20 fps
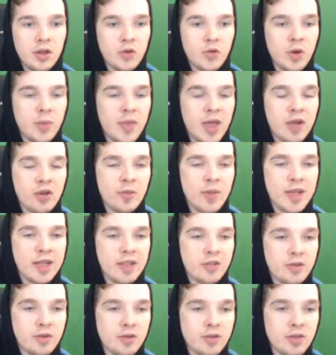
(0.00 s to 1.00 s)
Grim
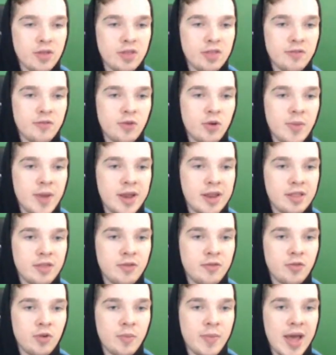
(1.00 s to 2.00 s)
Necromancer. So it's a 4-mana
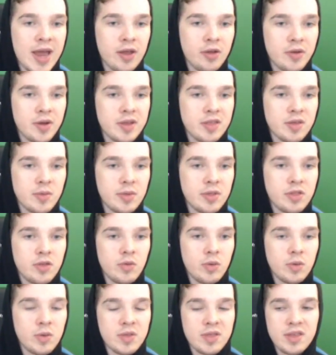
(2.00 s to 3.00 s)
2/4 Battlecry summon
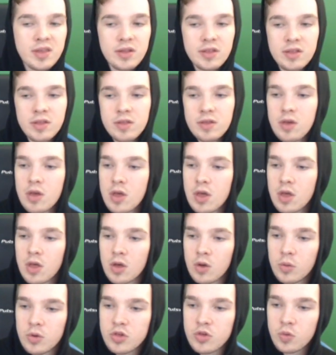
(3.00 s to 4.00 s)
2/1/1 skeletons,
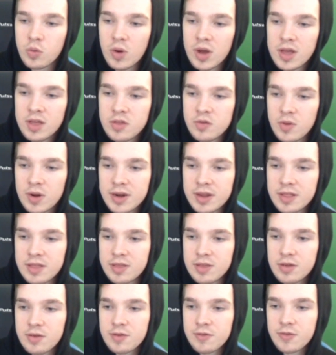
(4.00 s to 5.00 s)
which was run in
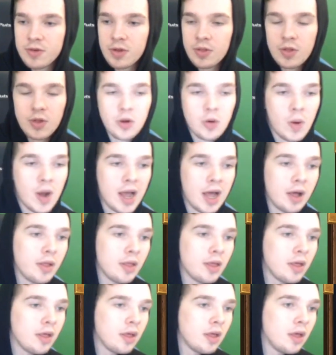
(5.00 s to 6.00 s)
Zoo for a little
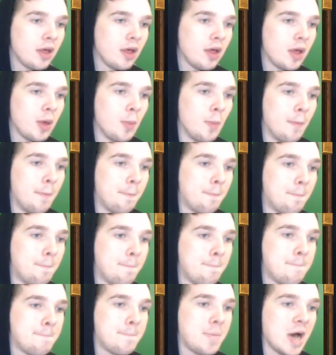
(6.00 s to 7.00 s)
while,
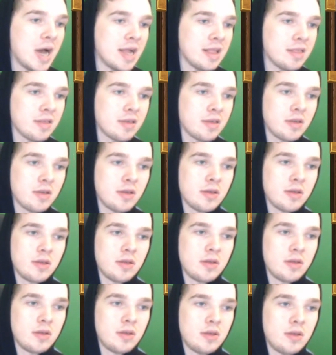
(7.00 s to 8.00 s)
but
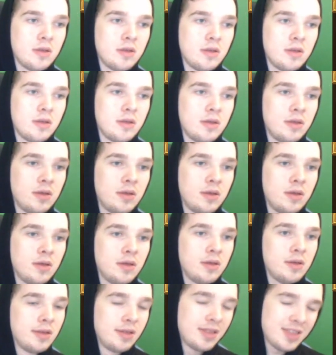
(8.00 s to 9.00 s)

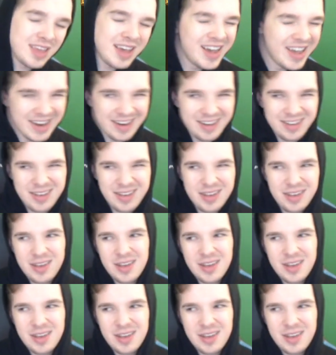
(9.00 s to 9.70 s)
it's cut.